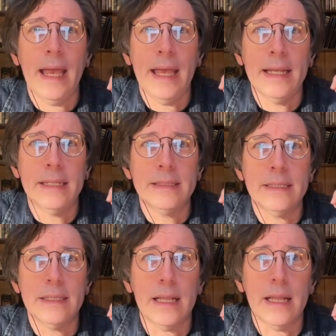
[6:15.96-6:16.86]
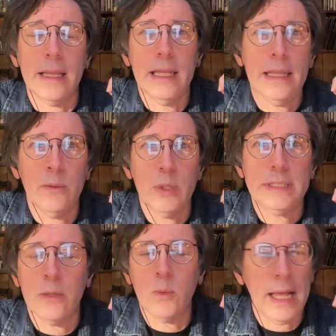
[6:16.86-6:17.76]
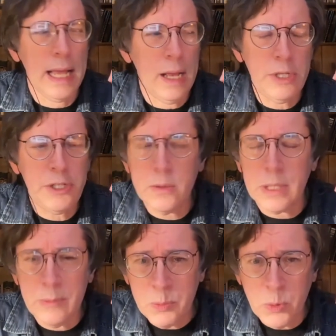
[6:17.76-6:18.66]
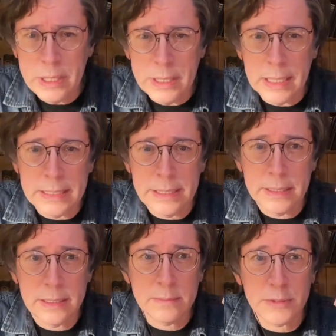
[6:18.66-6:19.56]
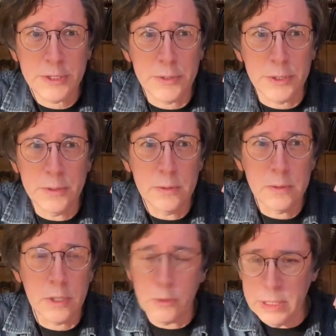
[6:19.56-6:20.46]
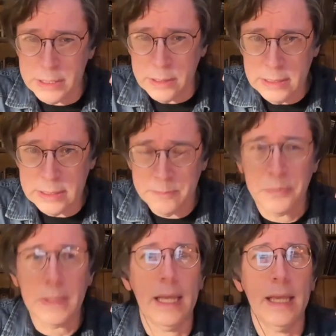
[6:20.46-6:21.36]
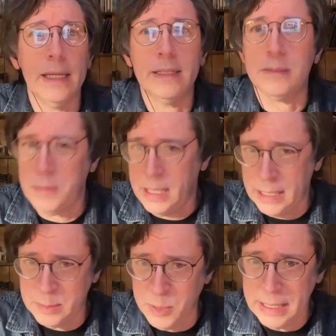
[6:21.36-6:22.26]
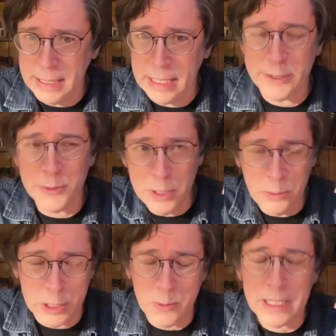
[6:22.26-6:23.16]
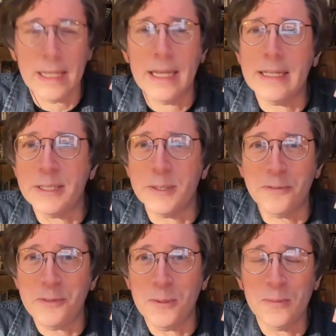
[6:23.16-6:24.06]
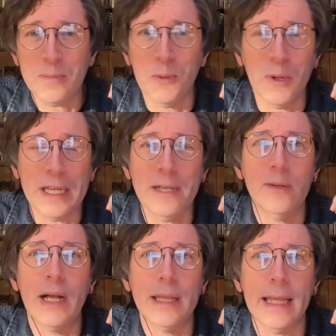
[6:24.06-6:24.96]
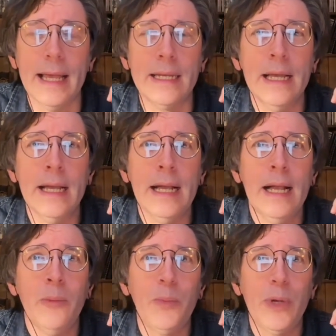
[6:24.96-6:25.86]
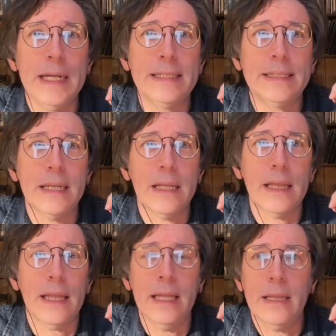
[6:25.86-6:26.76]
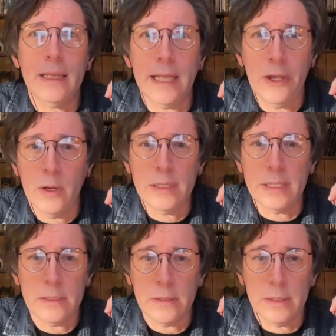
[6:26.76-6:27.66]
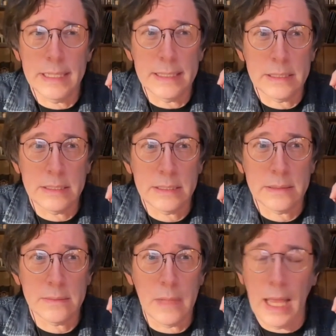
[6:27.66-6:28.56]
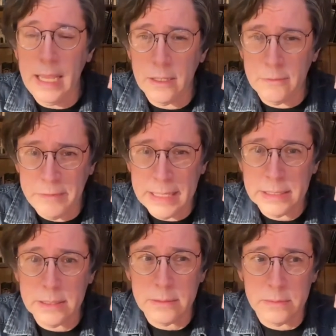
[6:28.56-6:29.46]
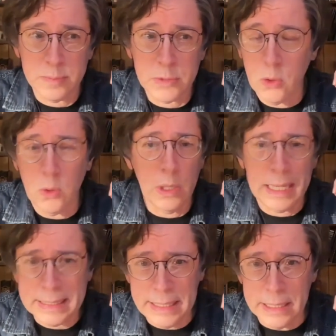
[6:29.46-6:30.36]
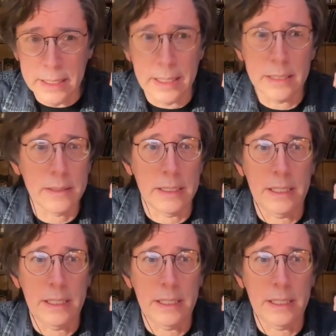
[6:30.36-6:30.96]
And then they were saying, well, how did you come up with the idea to do the crystals? And I explained that story, which we can get into if you want to hear about that. But then they heard that I had invented the whole idea that